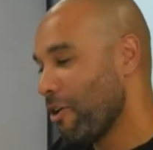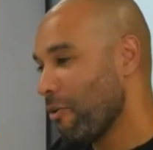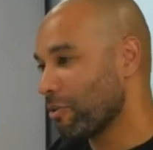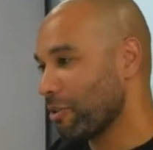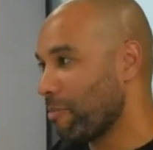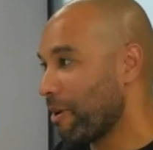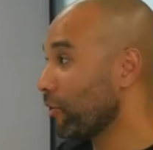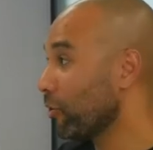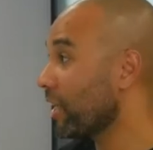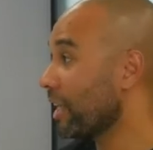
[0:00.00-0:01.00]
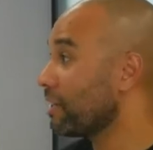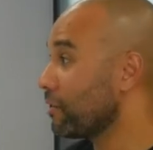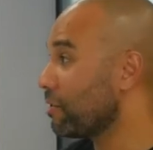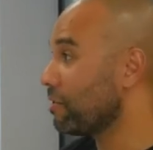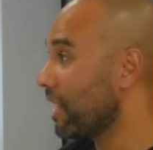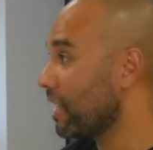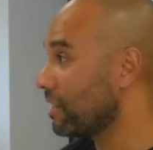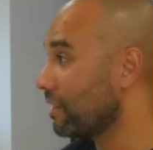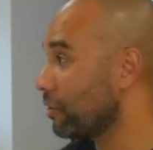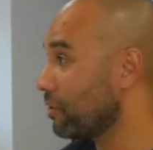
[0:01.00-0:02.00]
was it about looking at it through the eyes
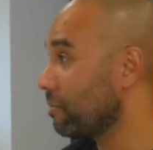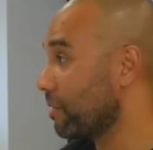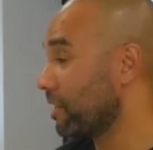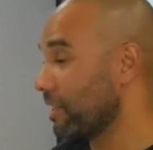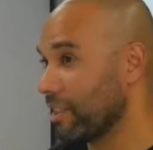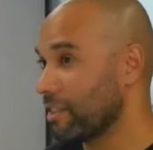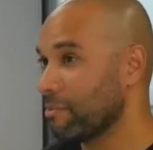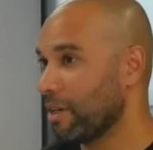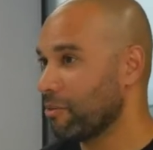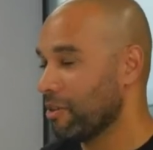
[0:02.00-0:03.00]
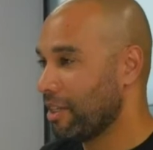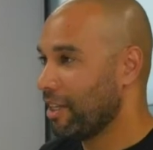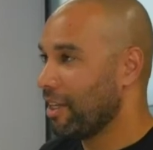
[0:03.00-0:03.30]
of the customer, and it's about